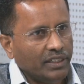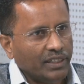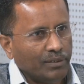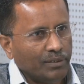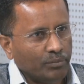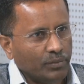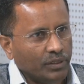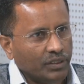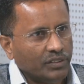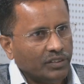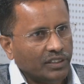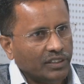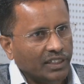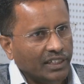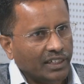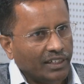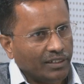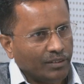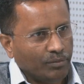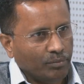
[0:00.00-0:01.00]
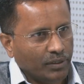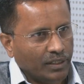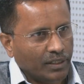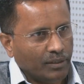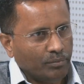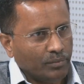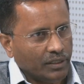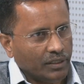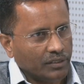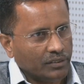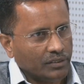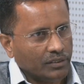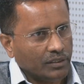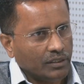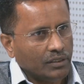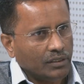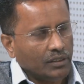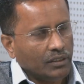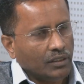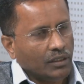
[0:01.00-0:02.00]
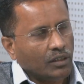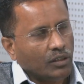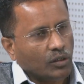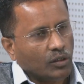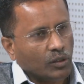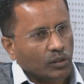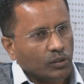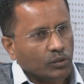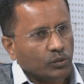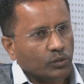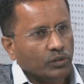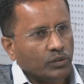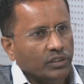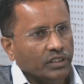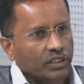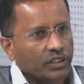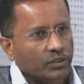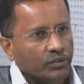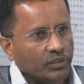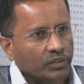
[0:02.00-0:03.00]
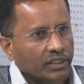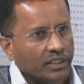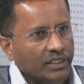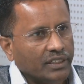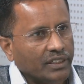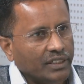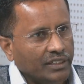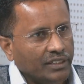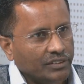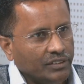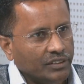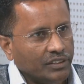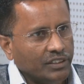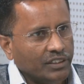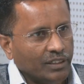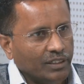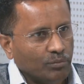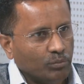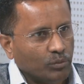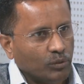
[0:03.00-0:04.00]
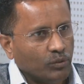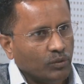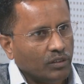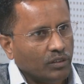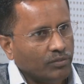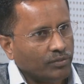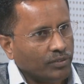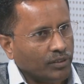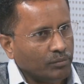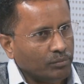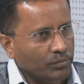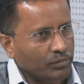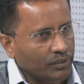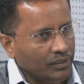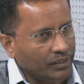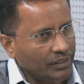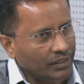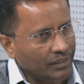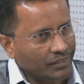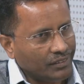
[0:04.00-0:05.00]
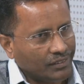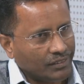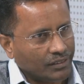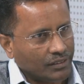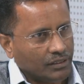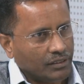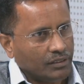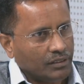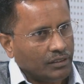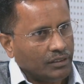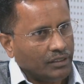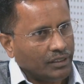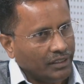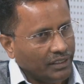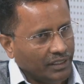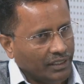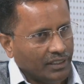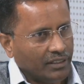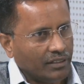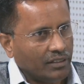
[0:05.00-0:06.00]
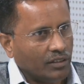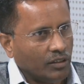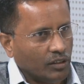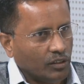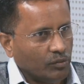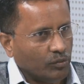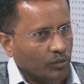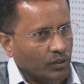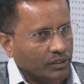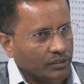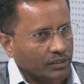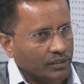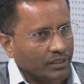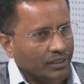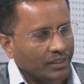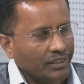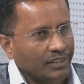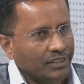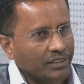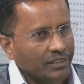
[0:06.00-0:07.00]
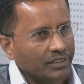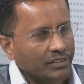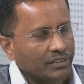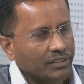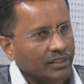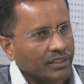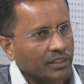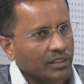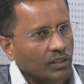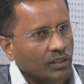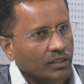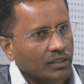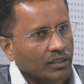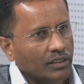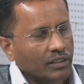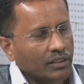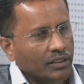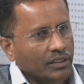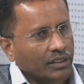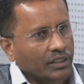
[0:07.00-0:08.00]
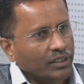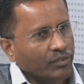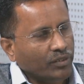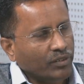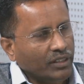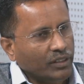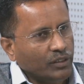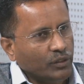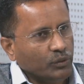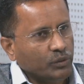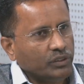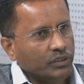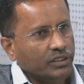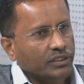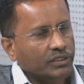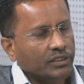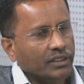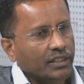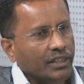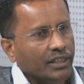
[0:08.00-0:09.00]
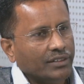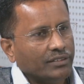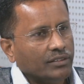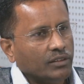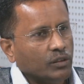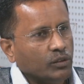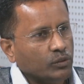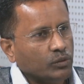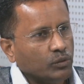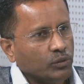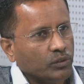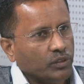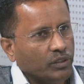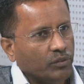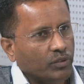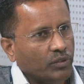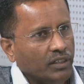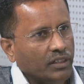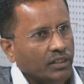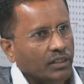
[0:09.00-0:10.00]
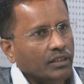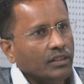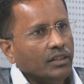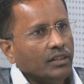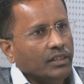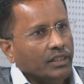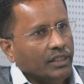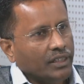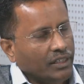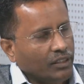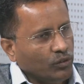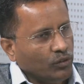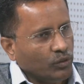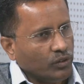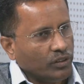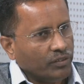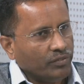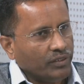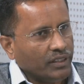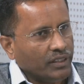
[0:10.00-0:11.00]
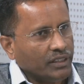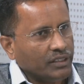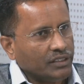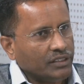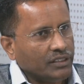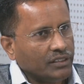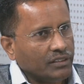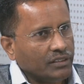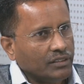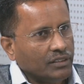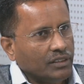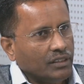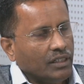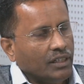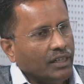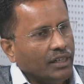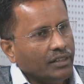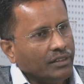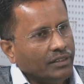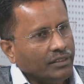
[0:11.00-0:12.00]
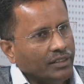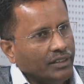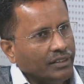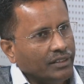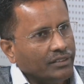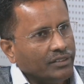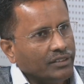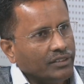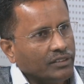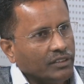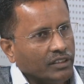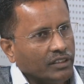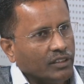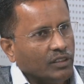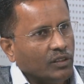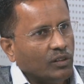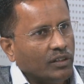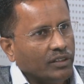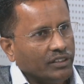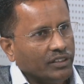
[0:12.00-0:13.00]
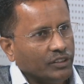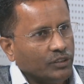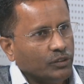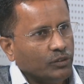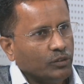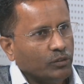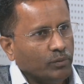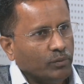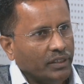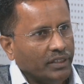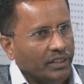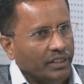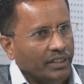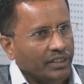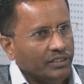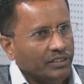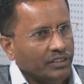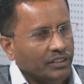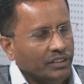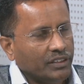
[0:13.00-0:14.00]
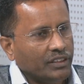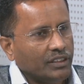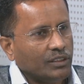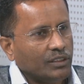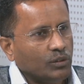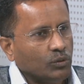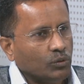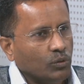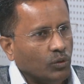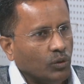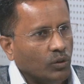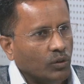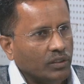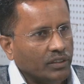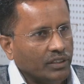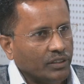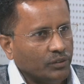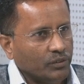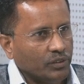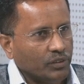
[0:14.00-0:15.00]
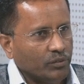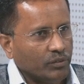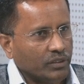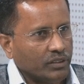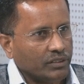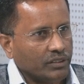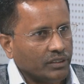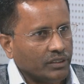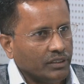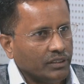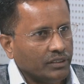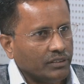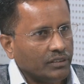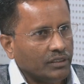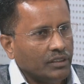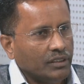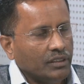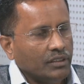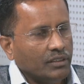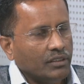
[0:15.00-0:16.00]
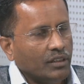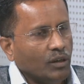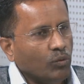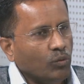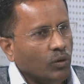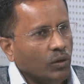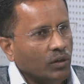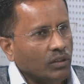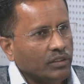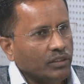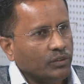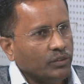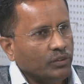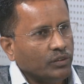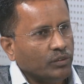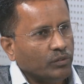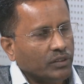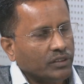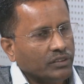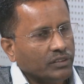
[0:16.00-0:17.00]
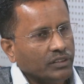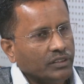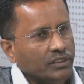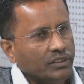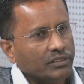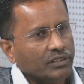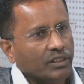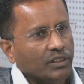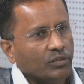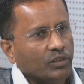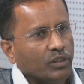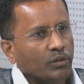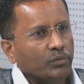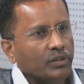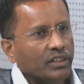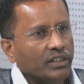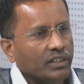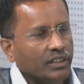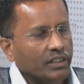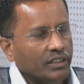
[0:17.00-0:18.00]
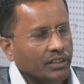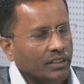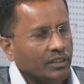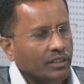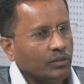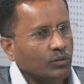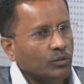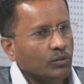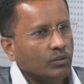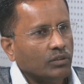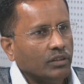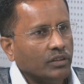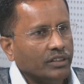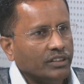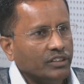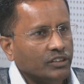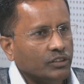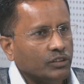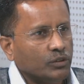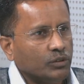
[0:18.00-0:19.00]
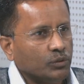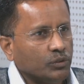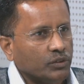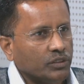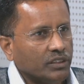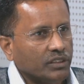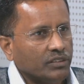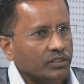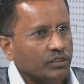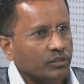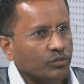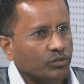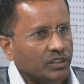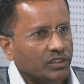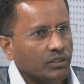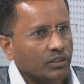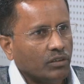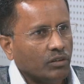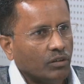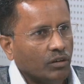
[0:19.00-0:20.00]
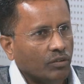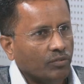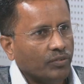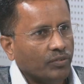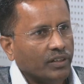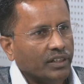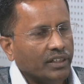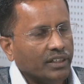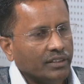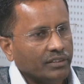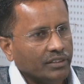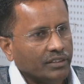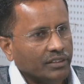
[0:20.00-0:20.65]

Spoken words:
BCA and BMS are also need to take AICTE approval from this year onwards. In this regard, even UGC has also given a notification, and there is a circular issued by AICTE through all the universities. Now all the universities have communicated to the institutions which are offering this